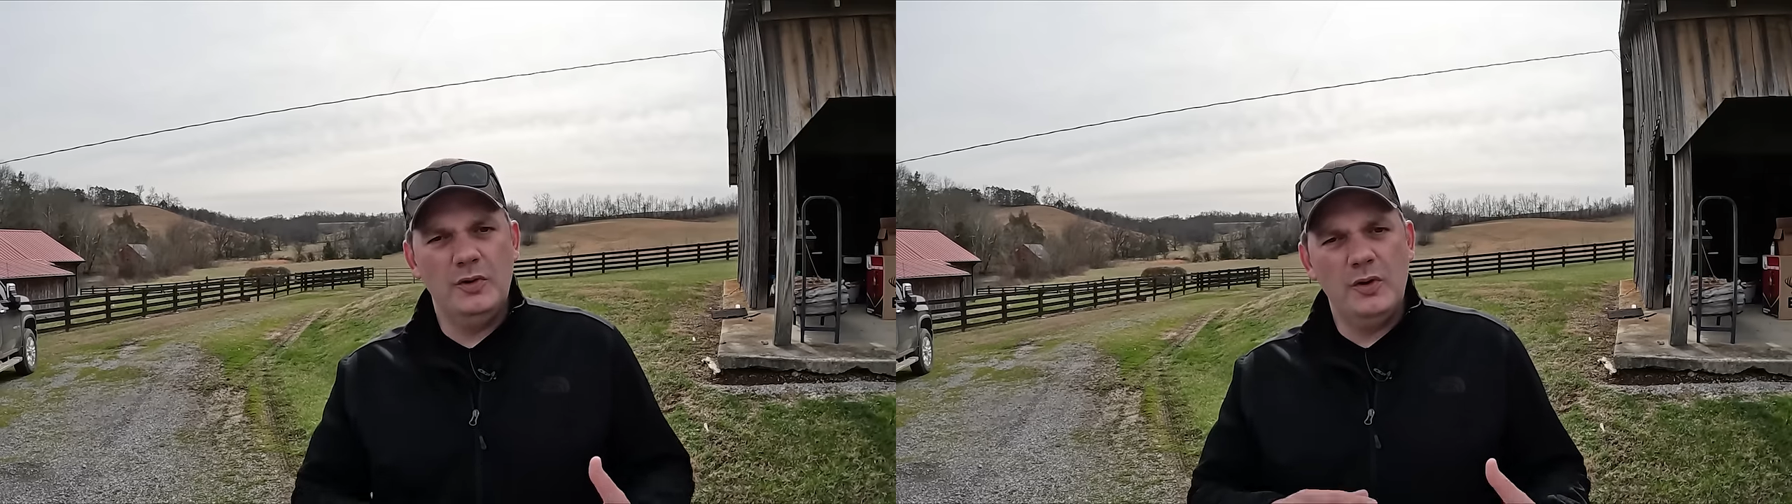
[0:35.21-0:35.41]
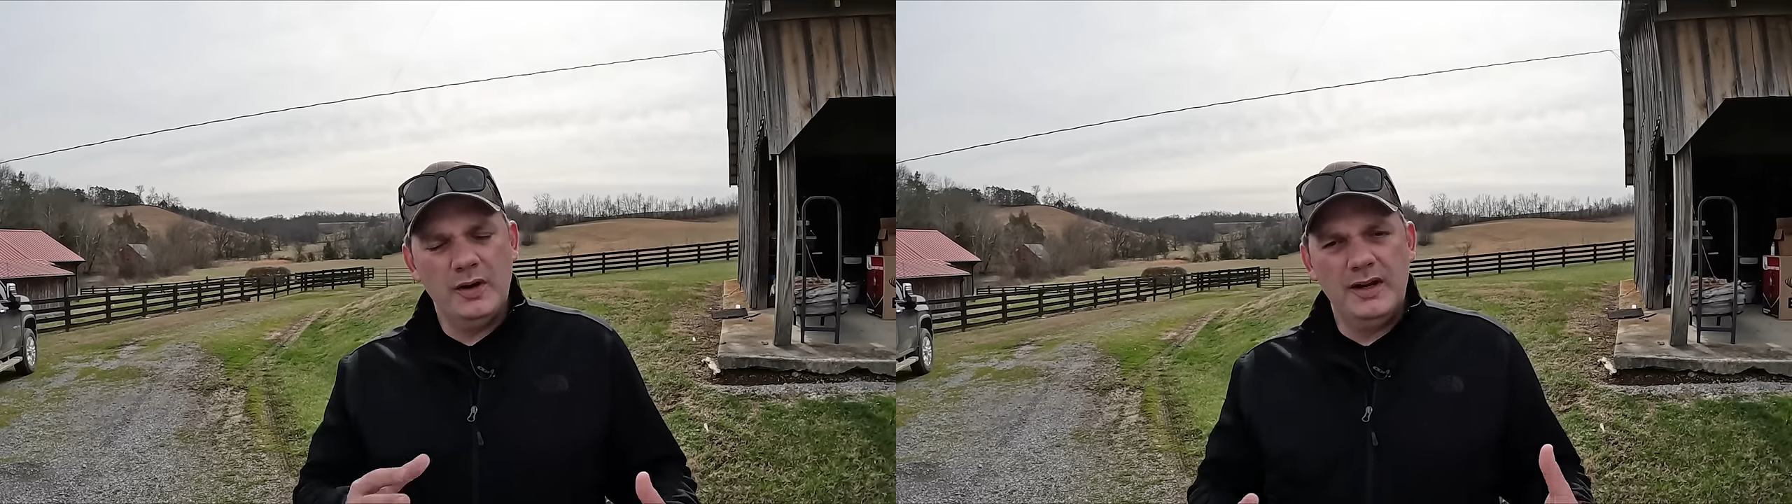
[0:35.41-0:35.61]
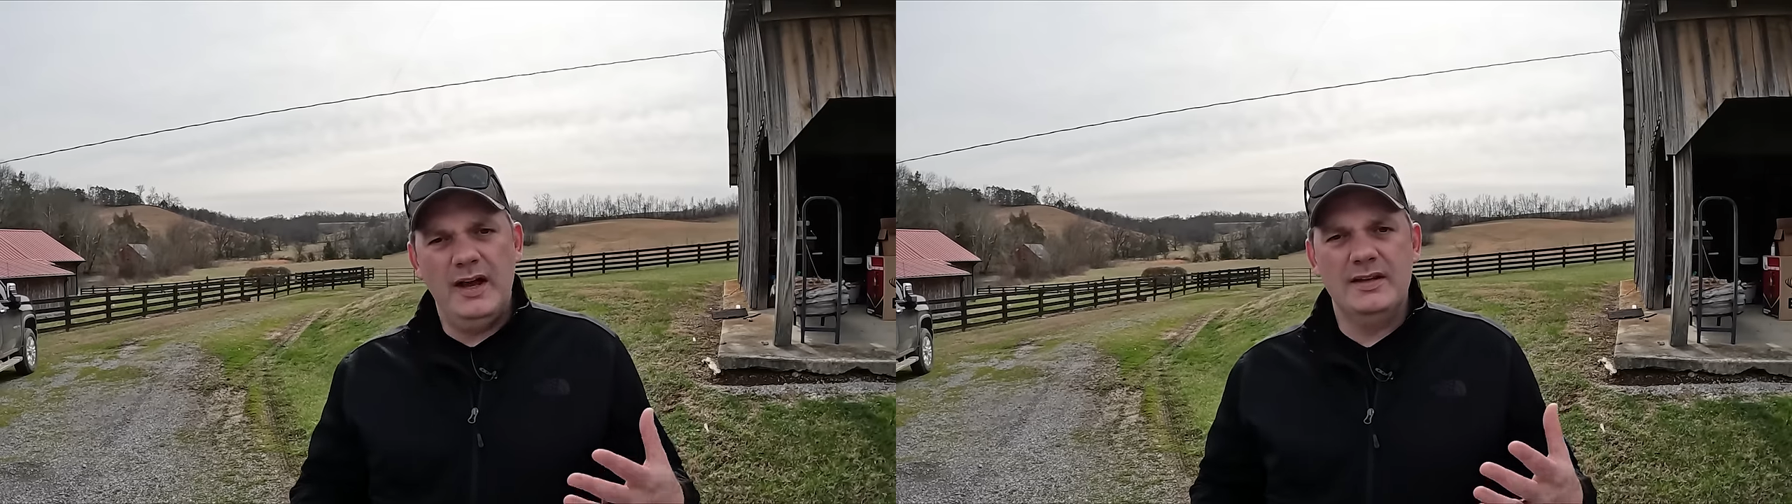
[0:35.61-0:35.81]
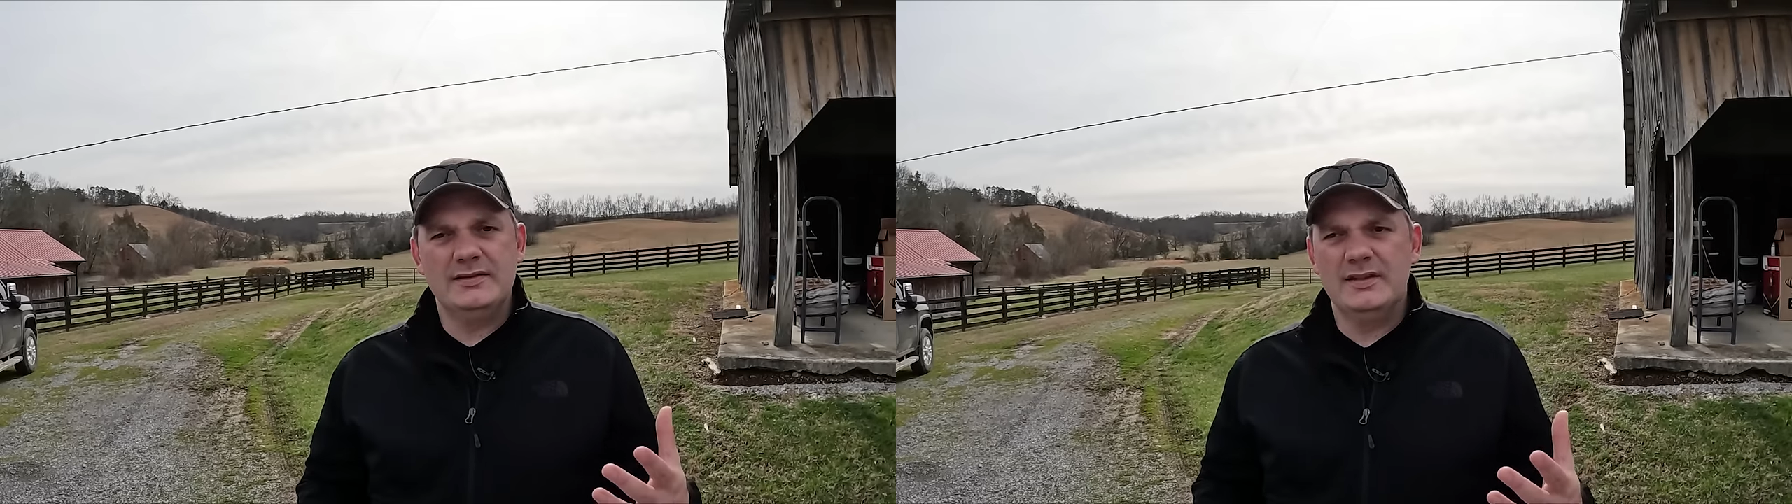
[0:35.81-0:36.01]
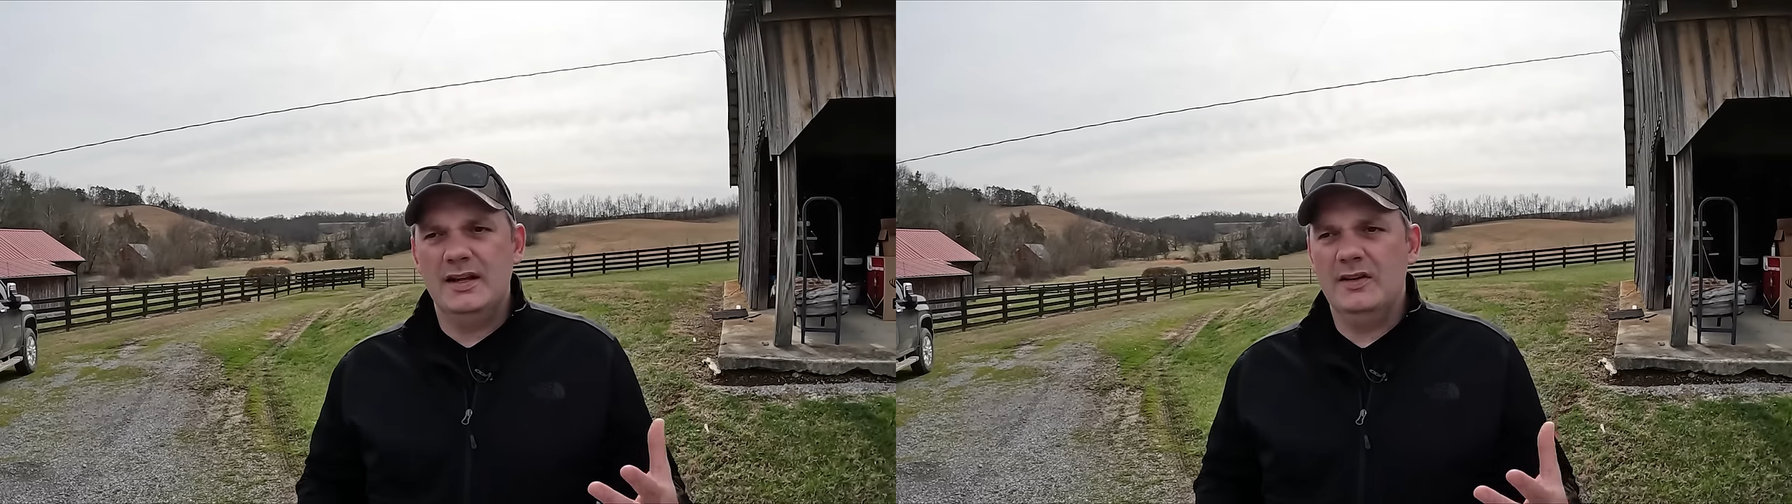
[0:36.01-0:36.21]
organized,
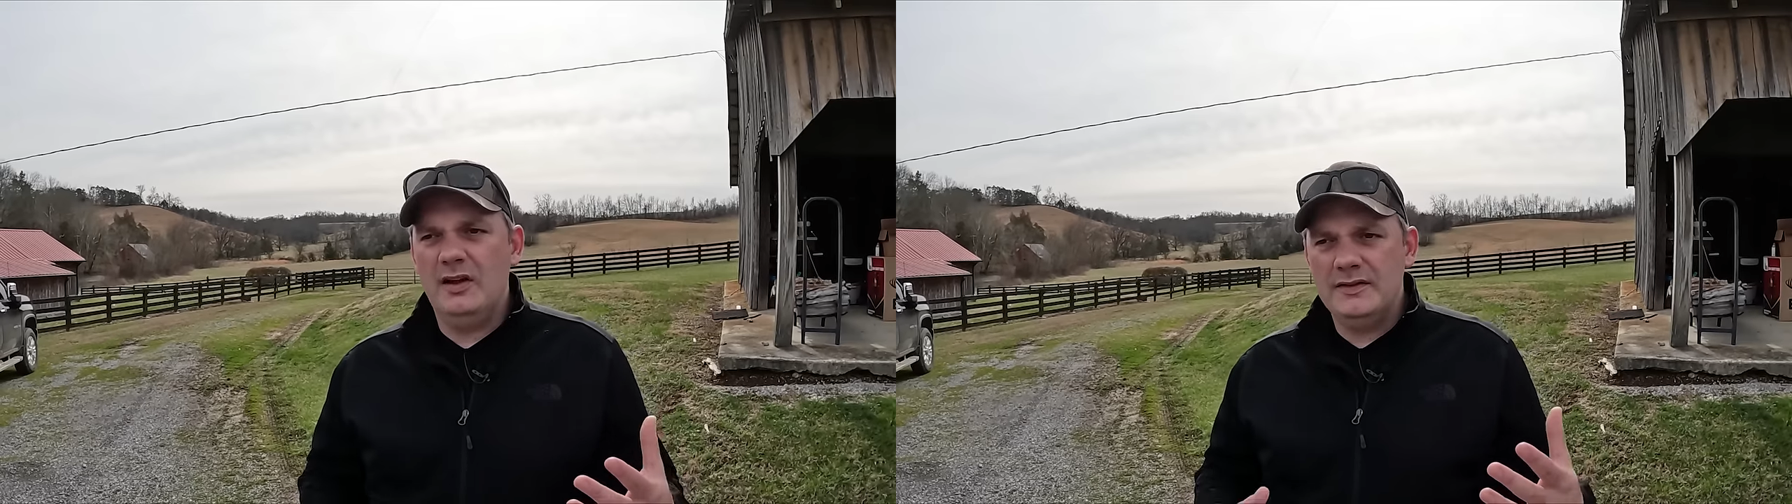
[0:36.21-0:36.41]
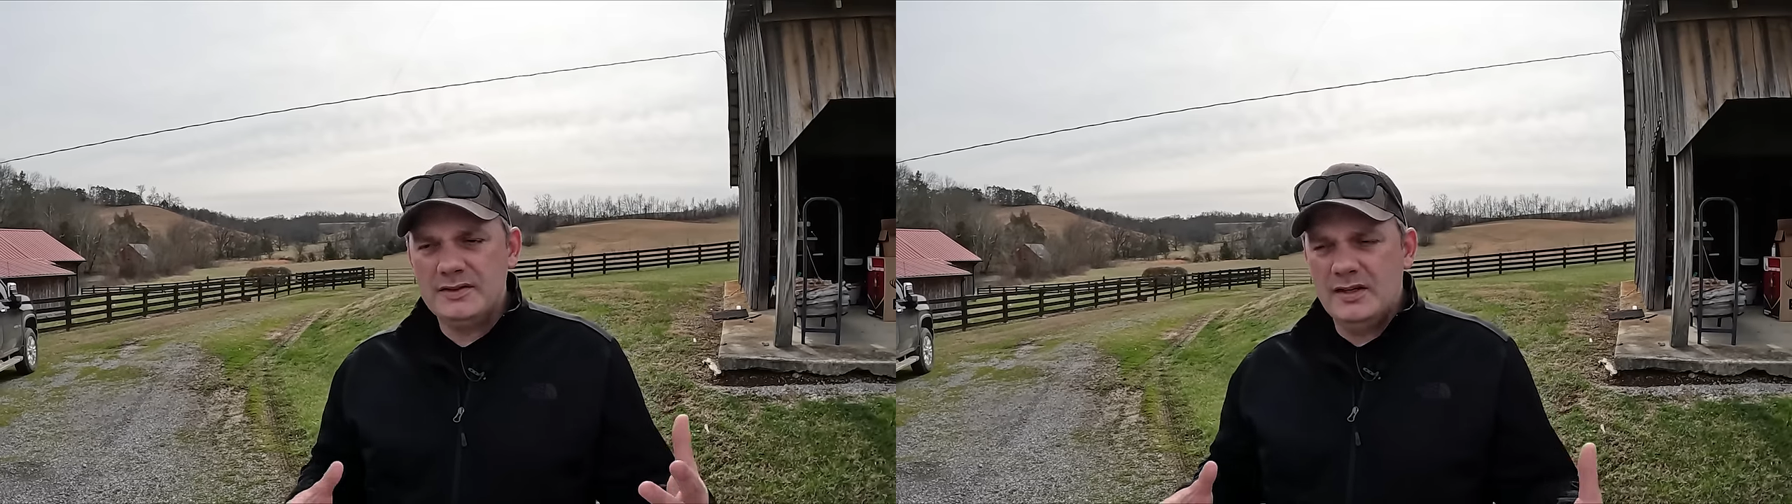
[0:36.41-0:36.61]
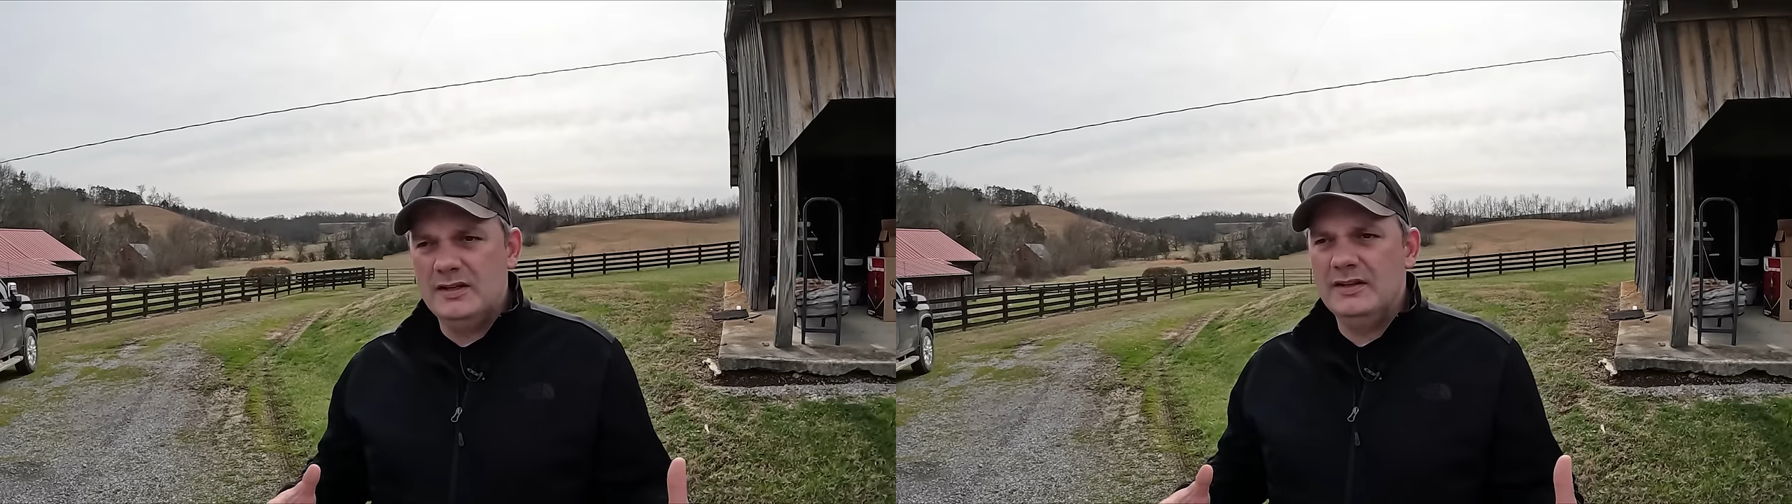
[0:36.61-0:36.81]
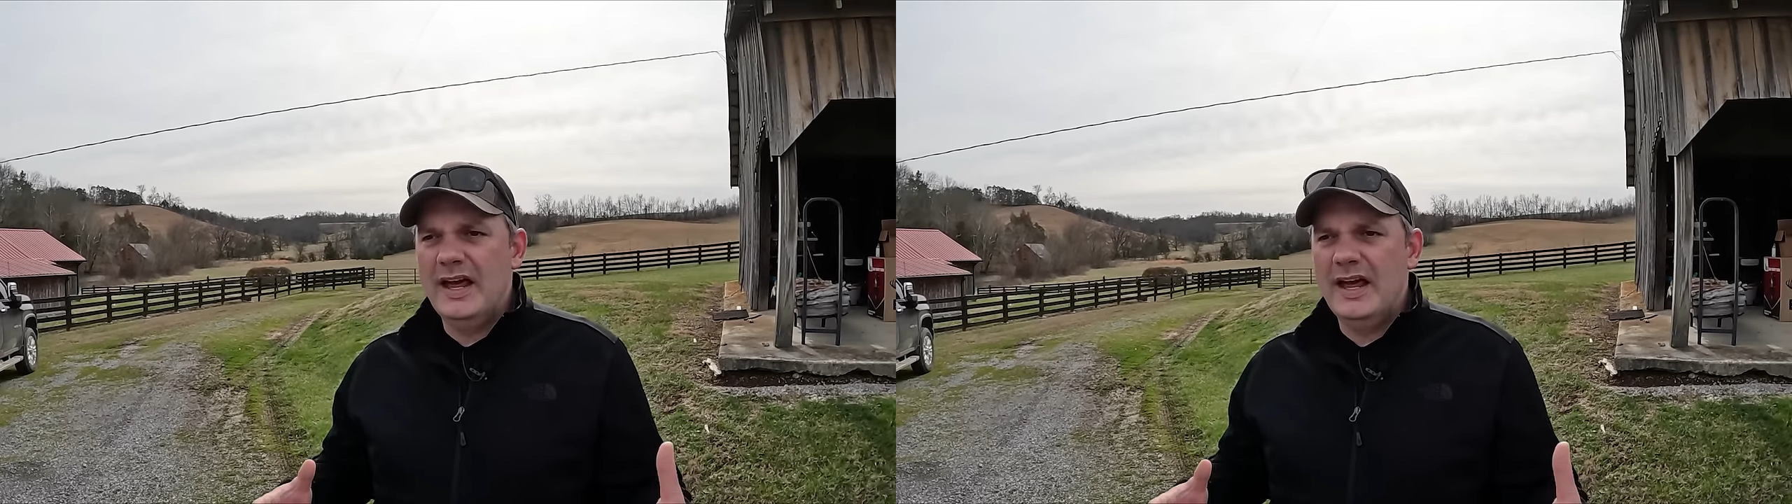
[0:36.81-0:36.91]
and then all of a sudden,